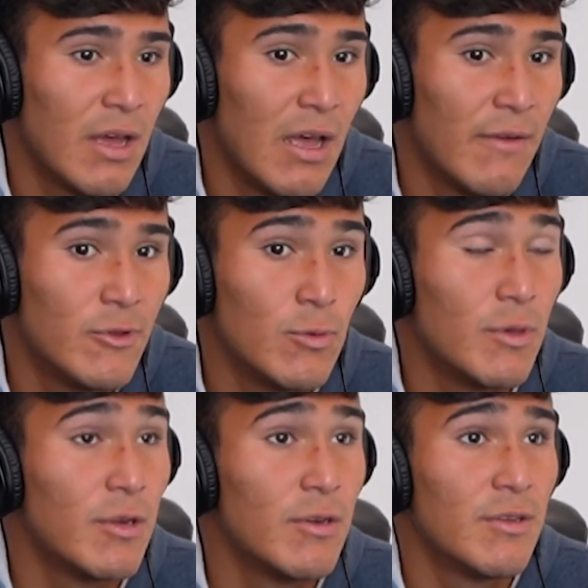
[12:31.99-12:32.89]
I have 2
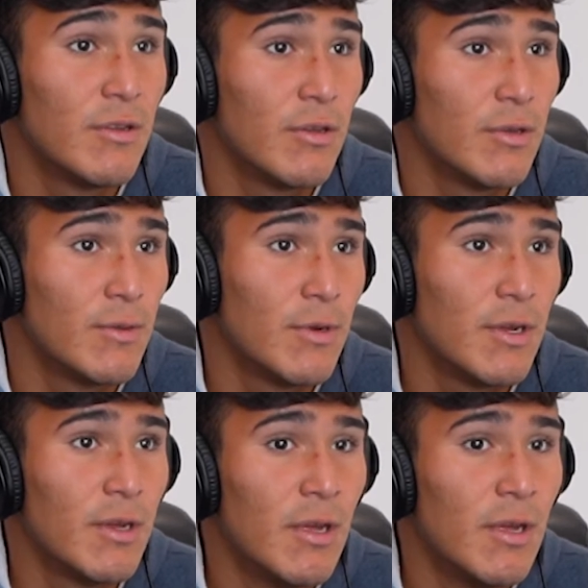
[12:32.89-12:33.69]
years in the U20,